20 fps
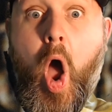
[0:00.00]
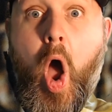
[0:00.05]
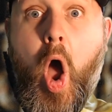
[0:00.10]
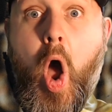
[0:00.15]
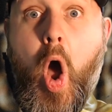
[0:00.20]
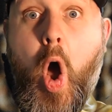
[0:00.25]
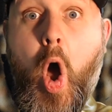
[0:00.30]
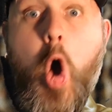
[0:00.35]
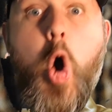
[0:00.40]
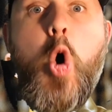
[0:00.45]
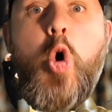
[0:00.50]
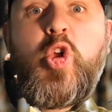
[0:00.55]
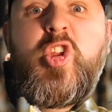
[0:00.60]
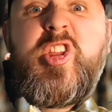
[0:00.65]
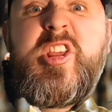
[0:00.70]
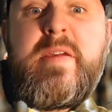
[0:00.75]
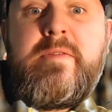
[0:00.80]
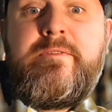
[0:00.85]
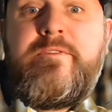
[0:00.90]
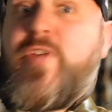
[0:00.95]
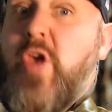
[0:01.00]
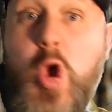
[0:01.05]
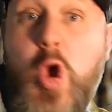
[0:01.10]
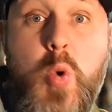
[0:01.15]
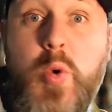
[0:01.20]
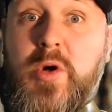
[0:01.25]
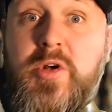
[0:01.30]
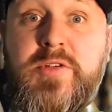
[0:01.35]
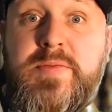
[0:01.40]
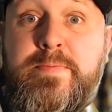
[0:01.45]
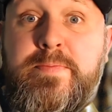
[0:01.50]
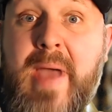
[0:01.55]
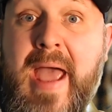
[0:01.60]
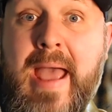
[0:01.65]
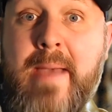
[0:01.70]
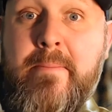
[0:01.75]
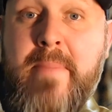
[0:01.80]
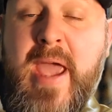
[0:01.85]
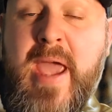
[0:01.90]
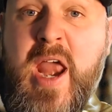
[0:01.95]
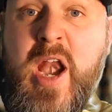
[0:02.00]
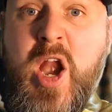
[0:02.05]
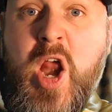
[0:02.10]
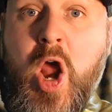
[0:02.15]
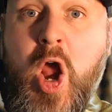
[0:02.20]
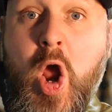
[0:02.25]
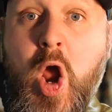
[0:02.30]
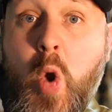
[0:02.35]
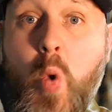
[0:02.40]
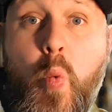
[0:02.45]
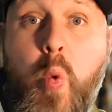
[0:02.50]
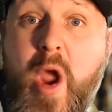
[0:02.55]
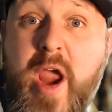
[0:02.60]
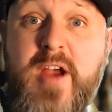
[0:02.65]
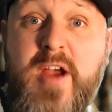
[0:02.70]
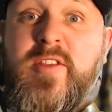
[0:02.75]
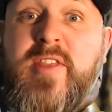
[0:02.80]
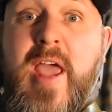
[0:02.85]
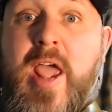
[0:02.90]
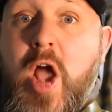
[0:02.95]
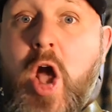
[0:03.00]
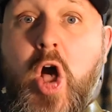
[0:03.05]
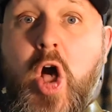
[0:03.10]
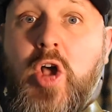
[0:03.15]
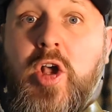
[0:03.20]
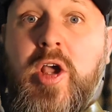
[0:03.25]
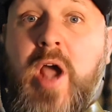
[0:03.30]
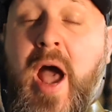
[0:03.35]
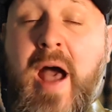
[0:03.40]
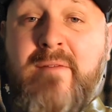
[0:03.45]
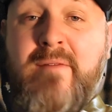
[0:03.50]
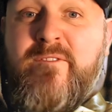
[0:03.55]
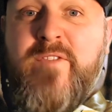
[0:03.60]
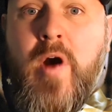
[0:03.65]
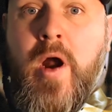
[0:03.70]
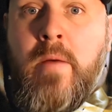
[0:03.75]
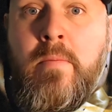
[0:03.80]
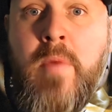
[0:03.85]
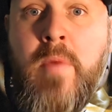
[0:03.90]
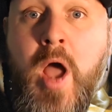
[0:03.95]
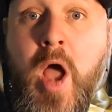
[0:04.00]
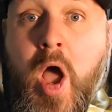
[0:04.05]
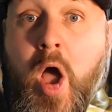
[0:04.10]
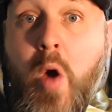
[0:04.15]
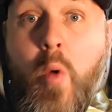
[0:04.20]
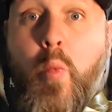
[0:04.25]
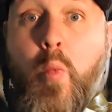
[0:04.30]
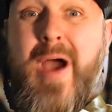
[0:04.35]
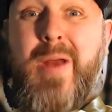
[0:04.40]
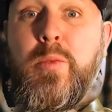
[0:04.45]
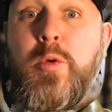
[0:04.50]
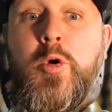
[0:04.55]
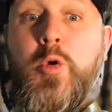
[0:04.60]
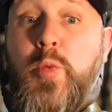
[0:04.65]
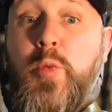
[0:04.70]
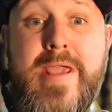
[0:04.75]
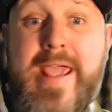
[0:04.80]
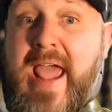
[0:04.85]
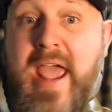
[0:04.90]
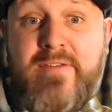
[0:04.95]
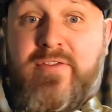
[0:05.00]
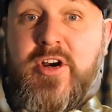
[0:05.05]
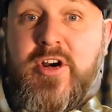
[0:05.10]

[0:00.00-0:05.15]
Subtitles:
Holy viewers, Batman! Where'd they all come from? What will we ever